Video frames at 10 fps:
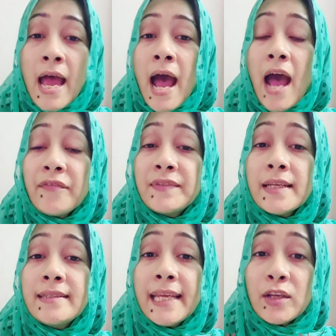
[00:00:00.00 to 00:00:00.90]
After
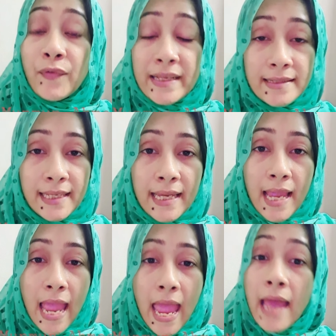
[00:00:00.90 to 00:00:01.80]
De Quincey
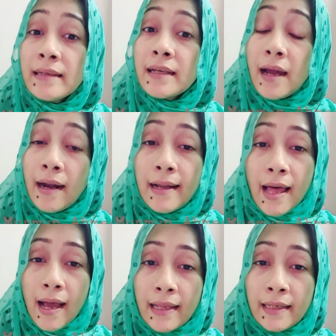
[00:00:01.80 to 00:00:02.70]
and
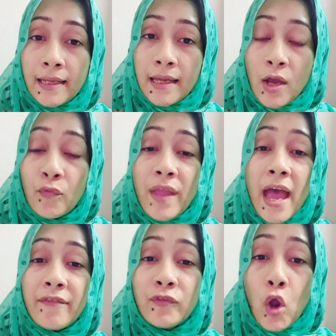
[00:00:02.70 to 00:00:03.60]
Carlyle, we
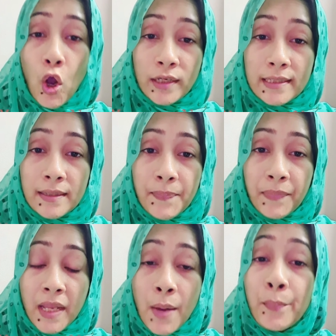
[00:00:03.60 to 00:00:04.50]
have got
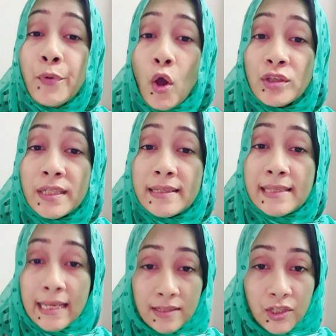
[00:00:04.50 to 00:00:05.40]
Bronte
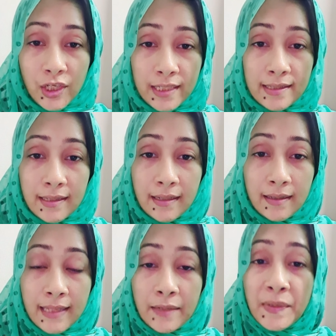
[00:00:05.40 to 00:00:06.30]
sisters,
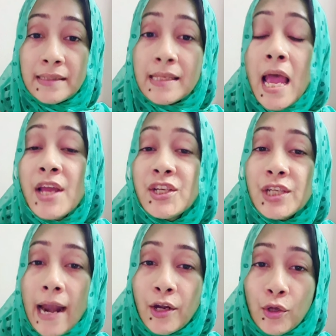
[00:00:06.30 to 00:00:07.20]
that means
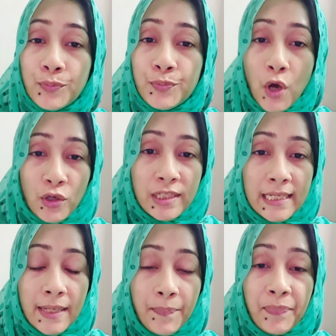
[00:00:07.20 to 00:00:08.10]
Charlotte
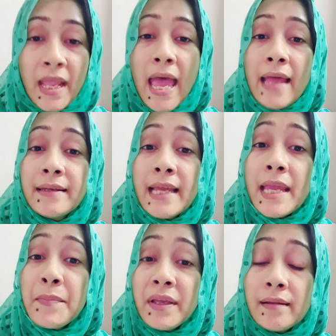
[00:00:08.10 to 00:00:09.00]
Bronte and
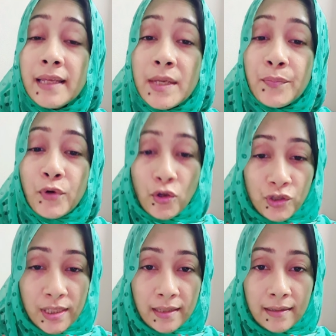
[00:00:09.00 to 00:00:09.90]
Emily
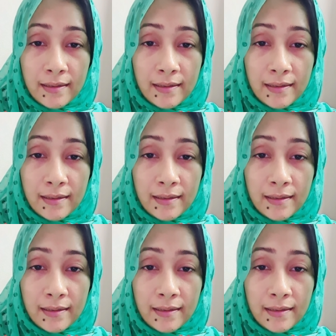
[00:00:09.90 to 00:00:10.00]
Bronte.